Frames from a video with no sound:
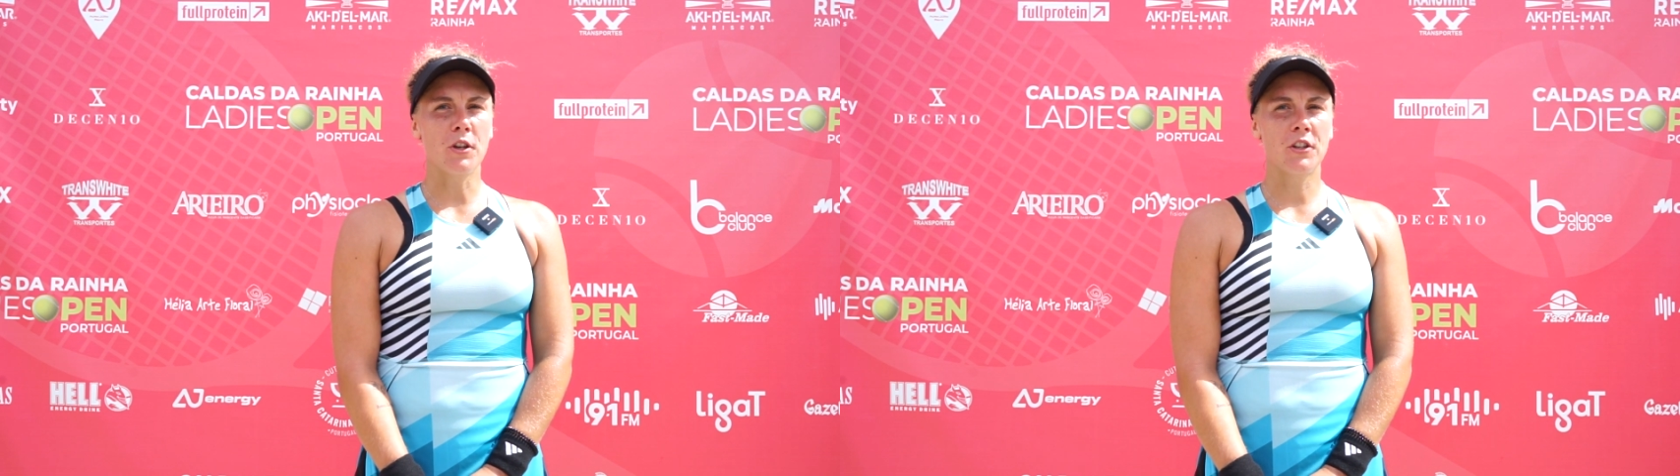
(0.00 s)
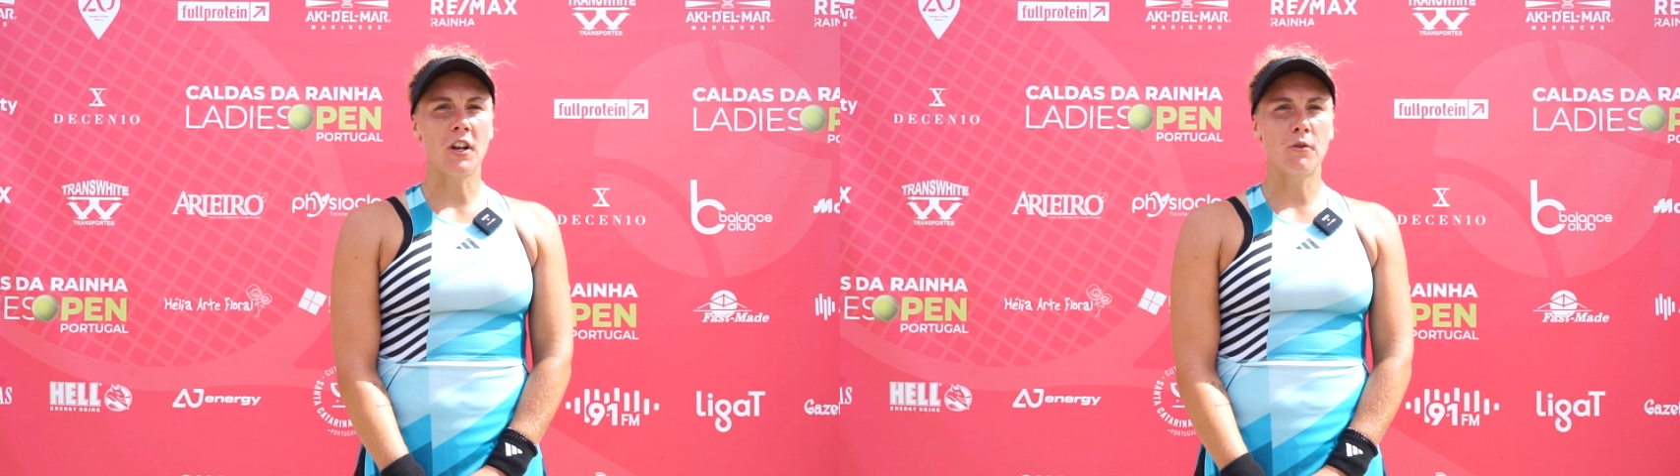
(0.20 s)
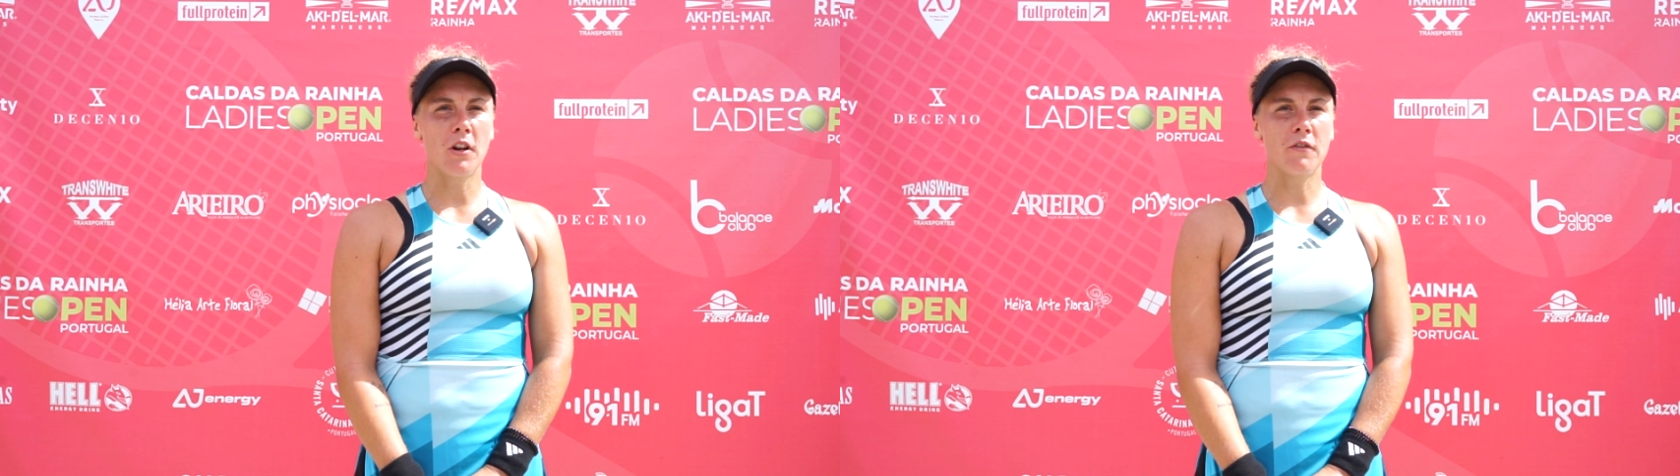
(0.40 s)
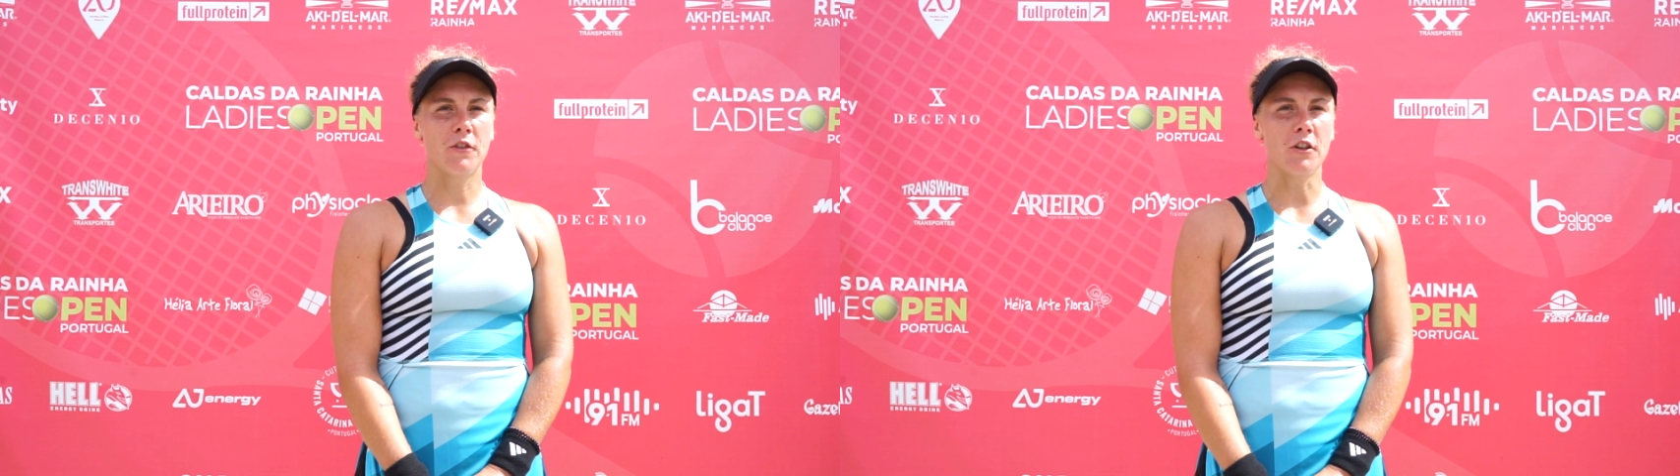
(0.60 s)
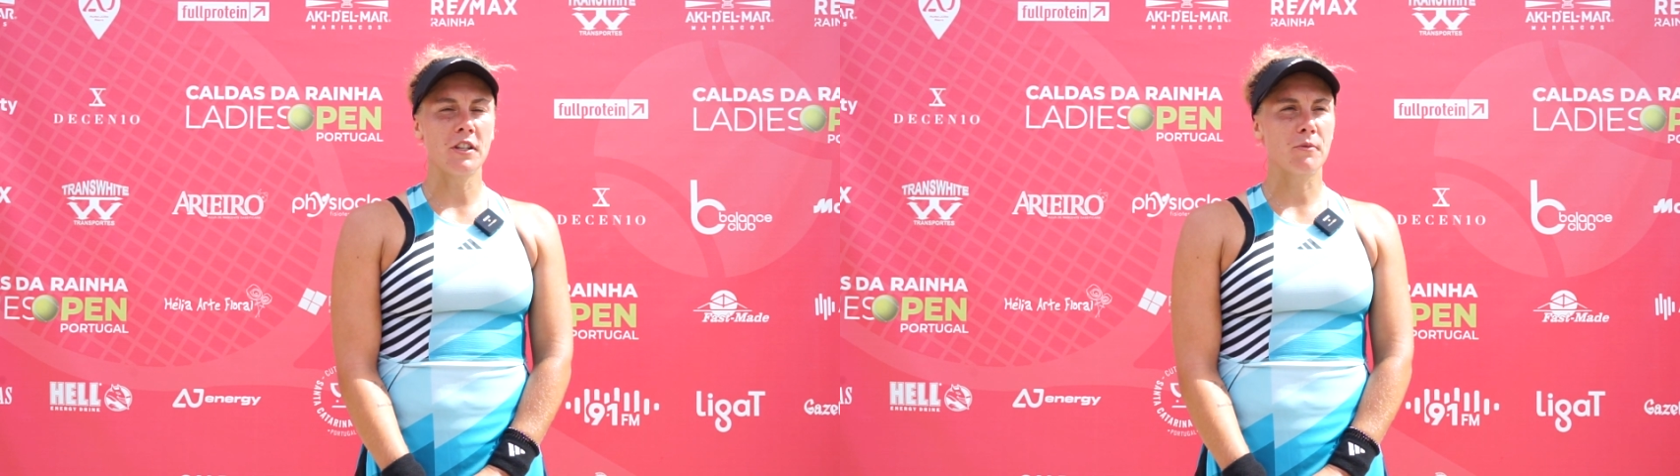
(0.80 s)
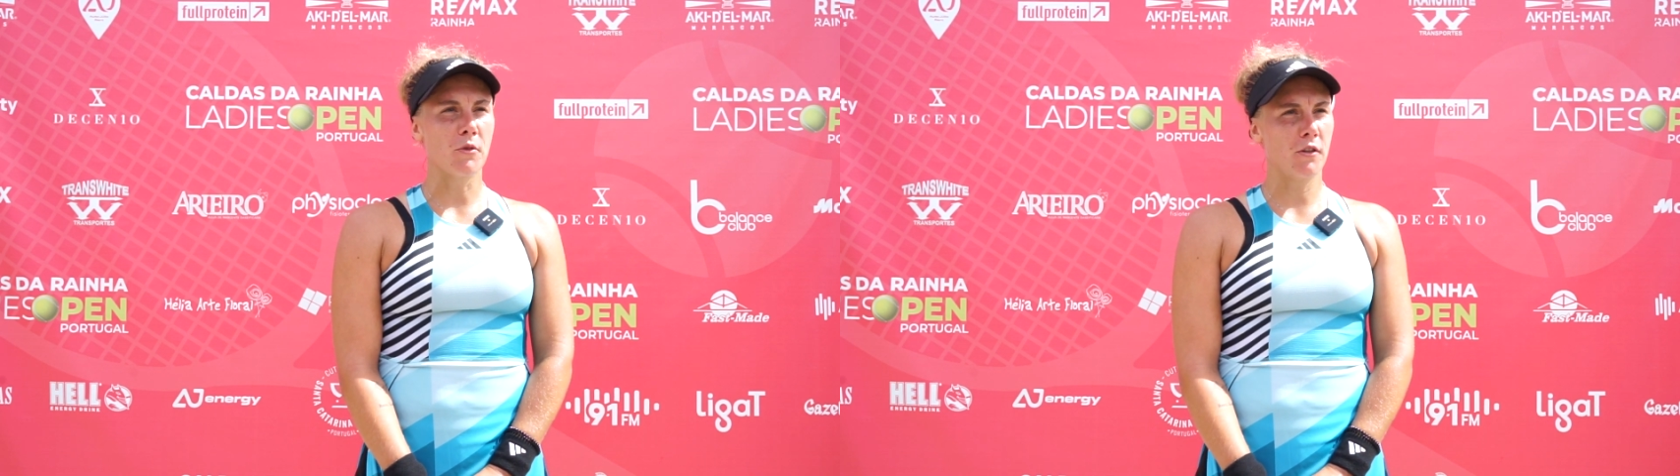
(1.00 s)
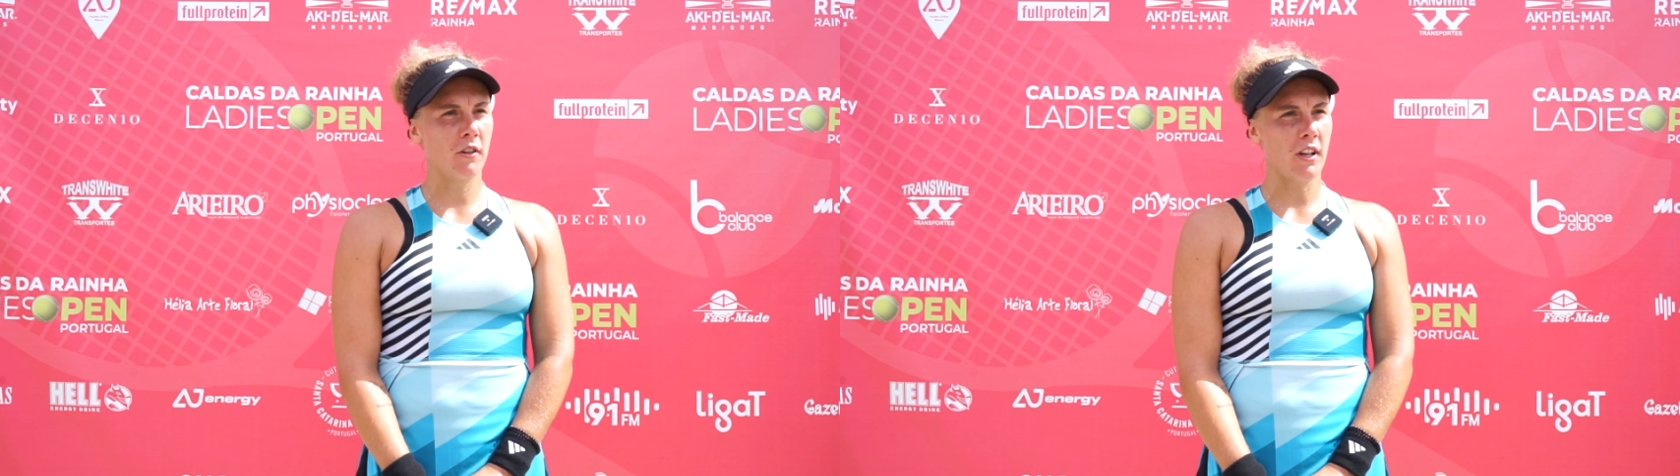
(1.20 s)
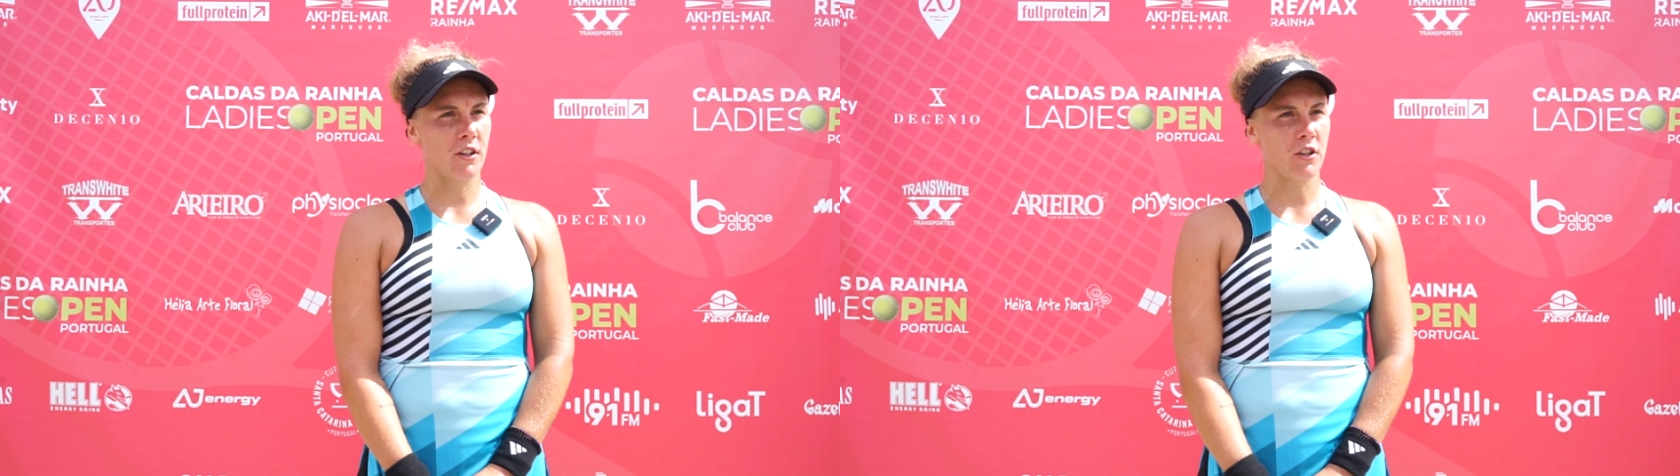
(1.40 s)
wish I would have done it
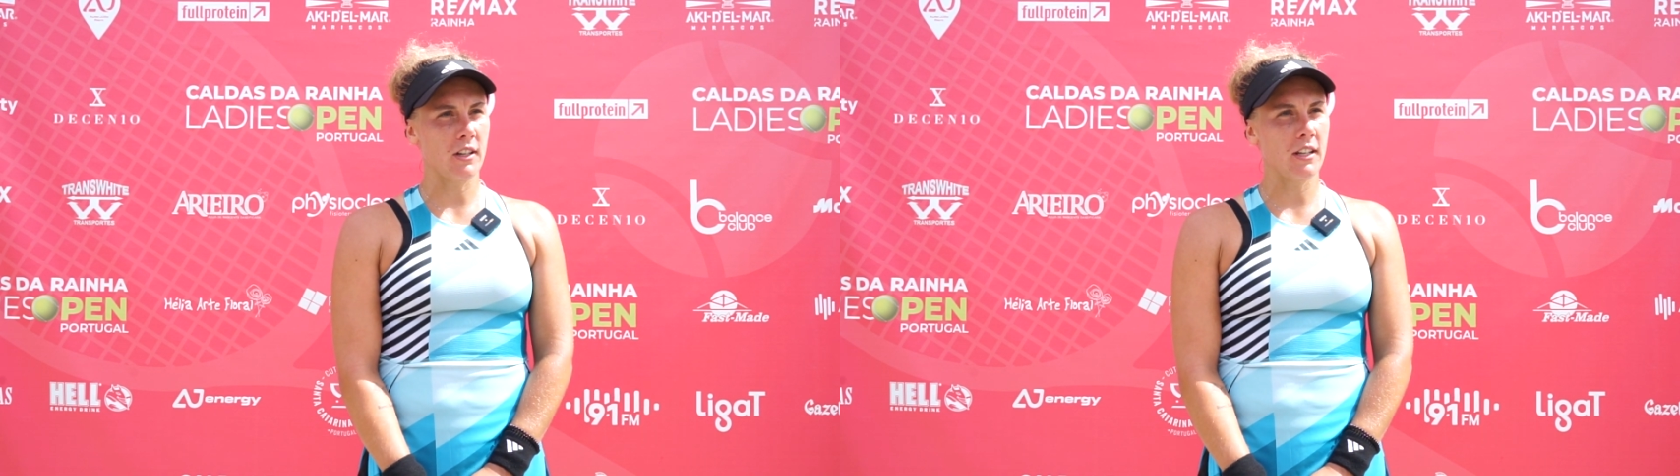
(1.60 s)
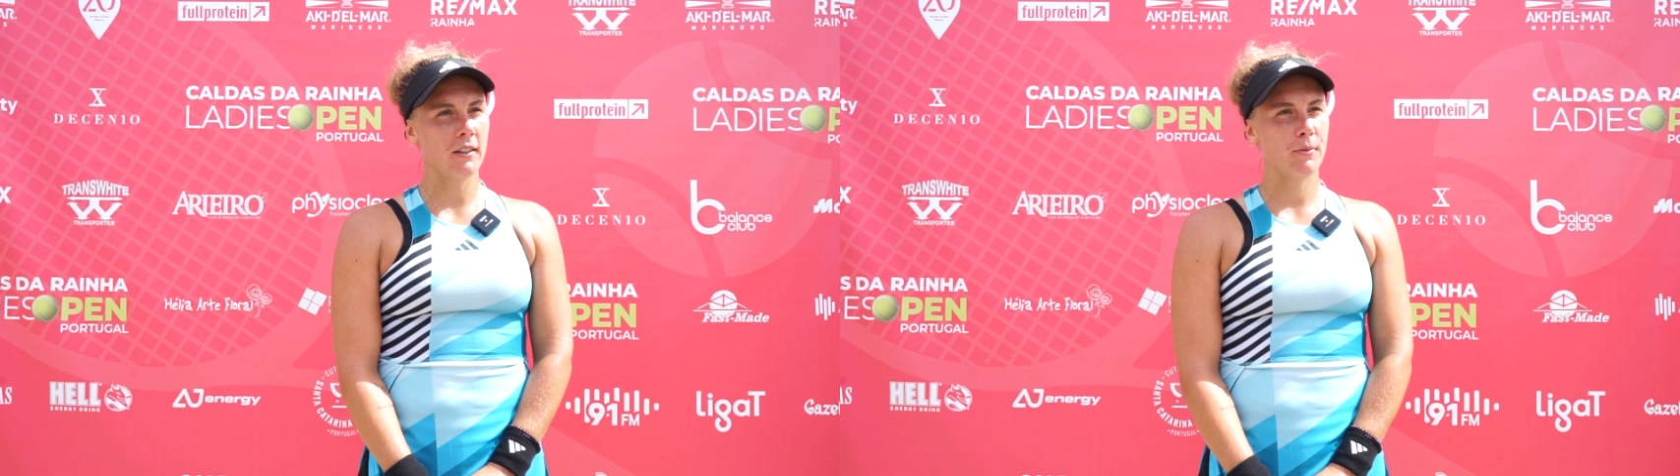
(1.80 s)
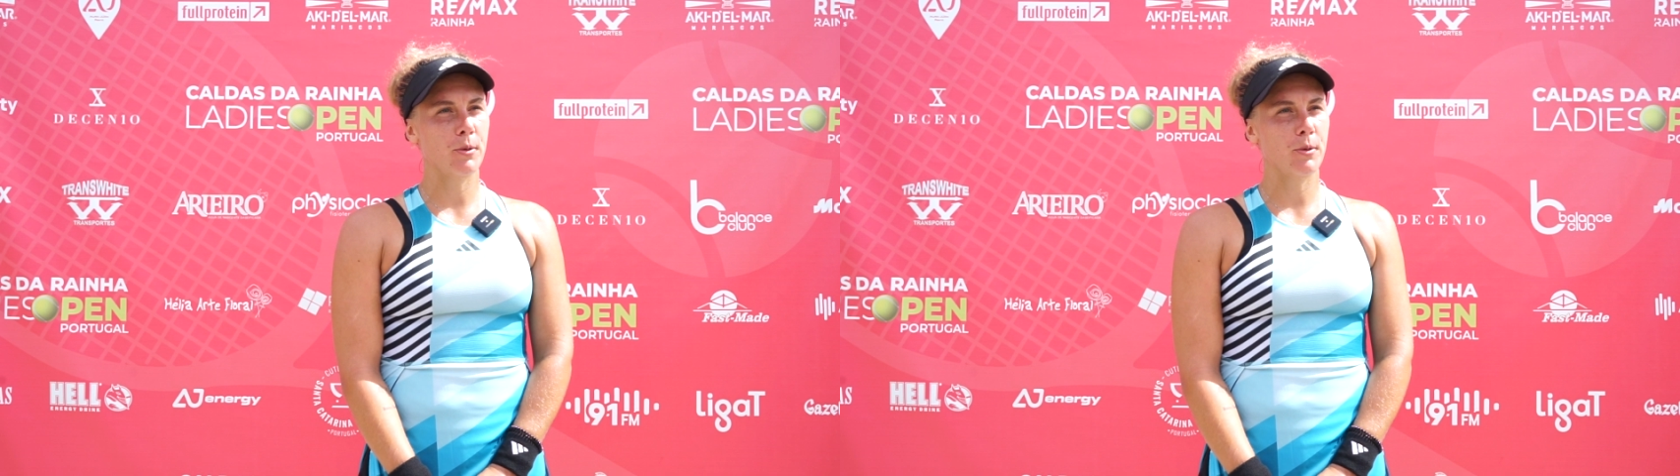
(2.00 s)
more, actually.